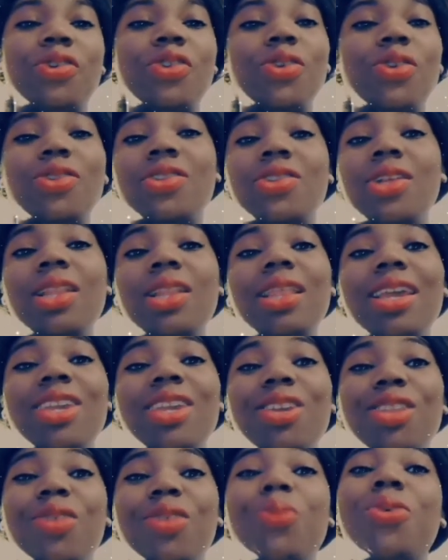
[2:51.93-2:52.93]
So it's not like
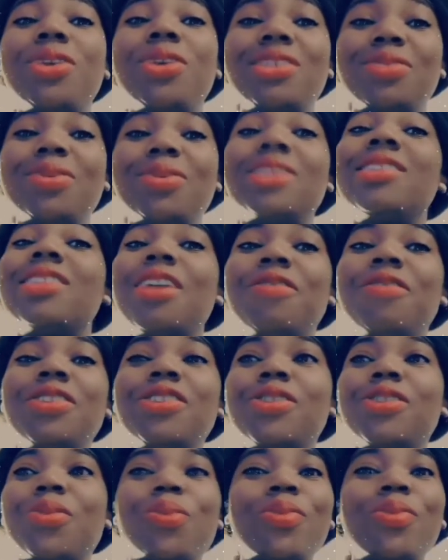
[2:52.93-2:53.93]
you're in the prison and serving
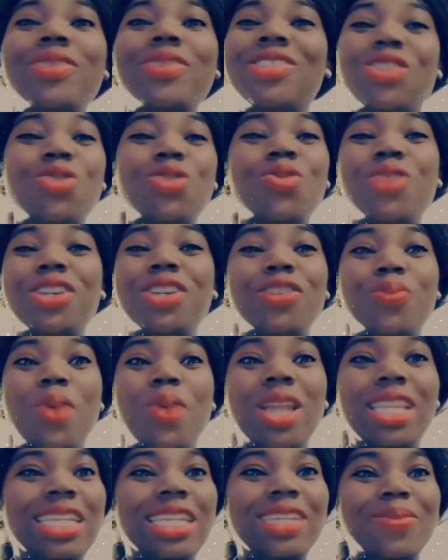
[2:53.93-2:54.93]
some serious
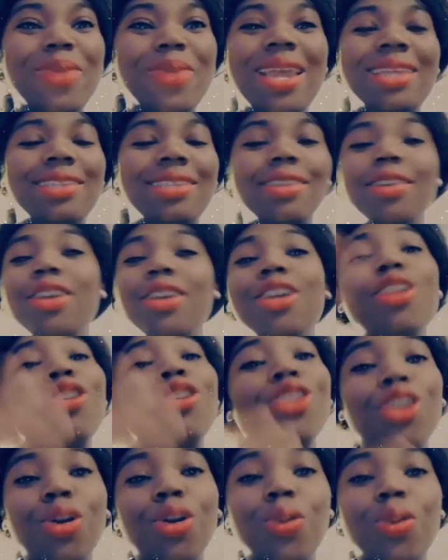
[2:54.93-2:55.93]
punishment.
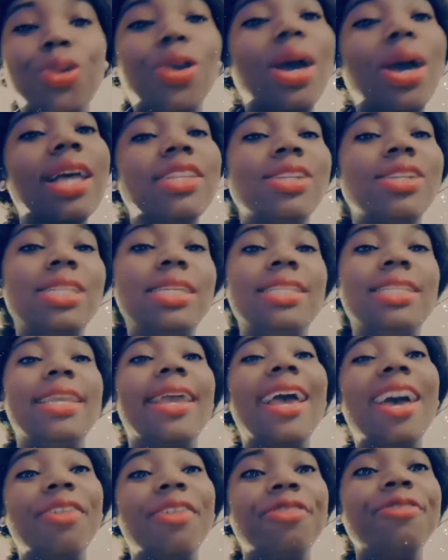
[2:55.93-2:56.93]
No, you're actually there
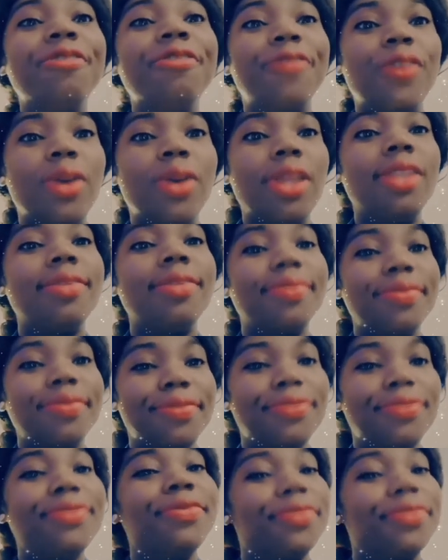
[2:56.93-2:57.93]
having fun.
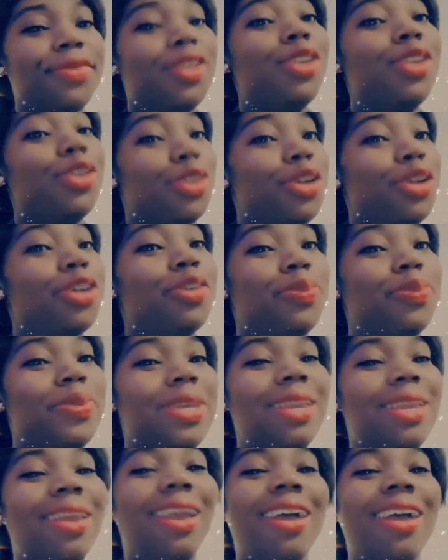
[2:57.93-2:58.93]
You heard
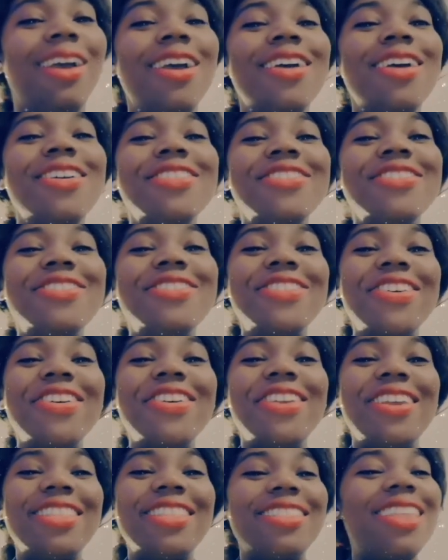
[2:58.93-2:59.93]
me. So
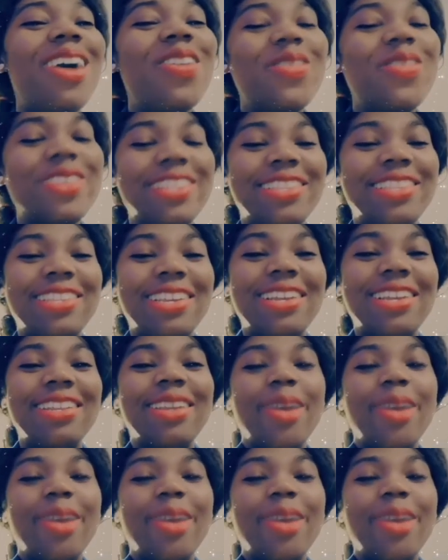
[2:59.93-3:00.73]
that was it.